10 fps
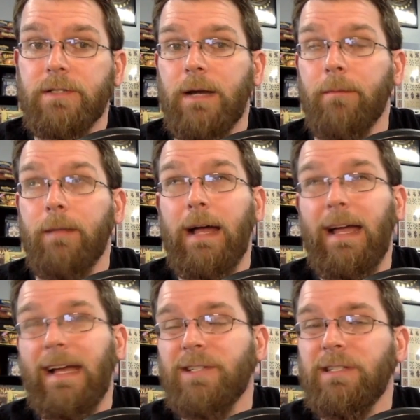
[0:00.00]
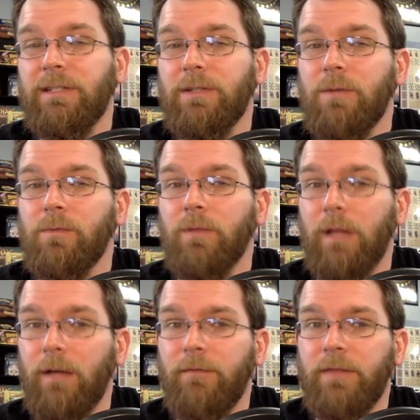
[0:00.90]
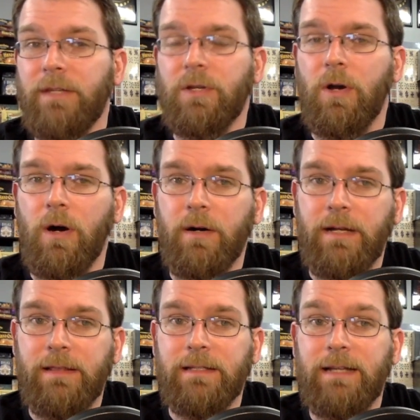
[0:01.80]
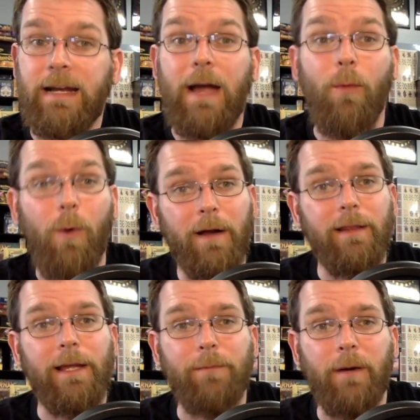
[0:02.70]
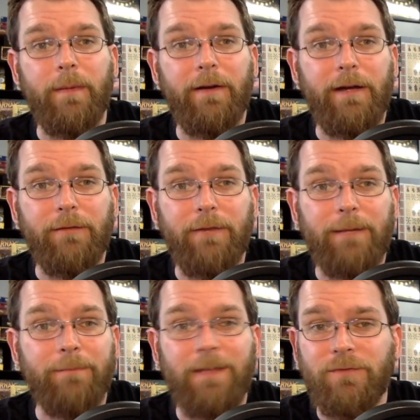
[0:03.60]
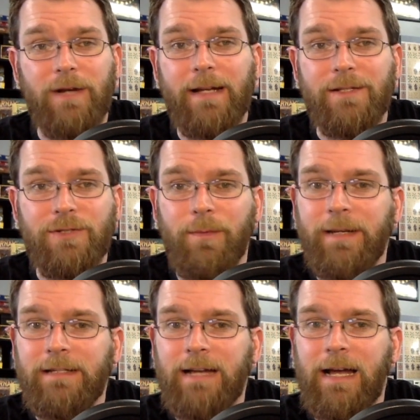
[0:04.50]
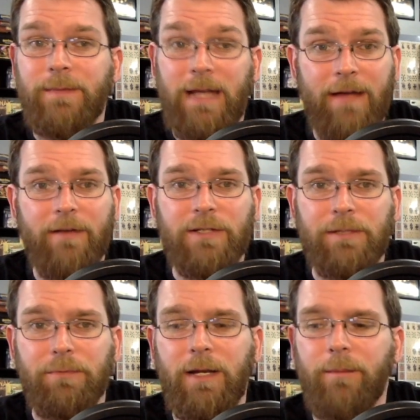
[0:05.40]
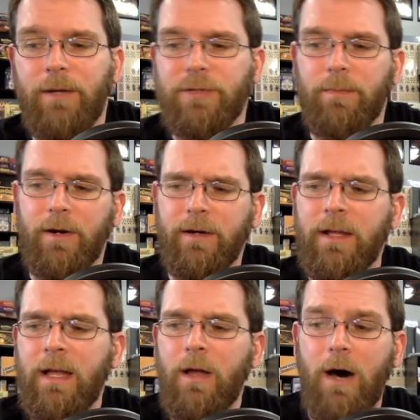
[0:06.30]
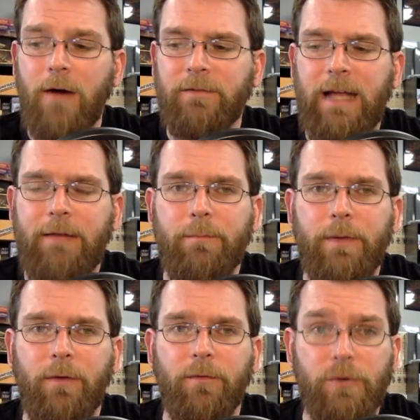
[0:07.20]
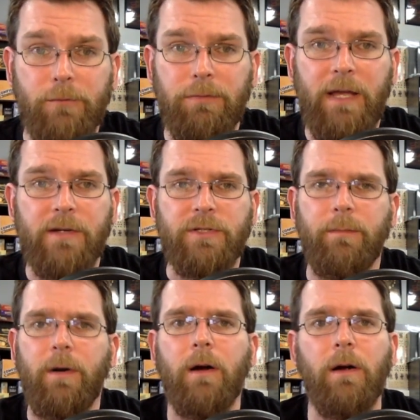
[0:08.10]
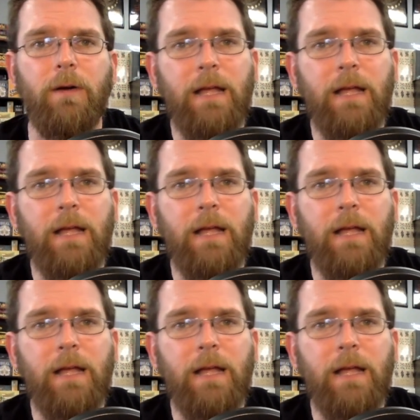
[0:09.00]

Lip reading: Now, I actually don't love this card in this deck. I want to like Barbarian Ring. I've tried it so many times. I have actually played a bunch of Burn, often have it built for new players to borrow.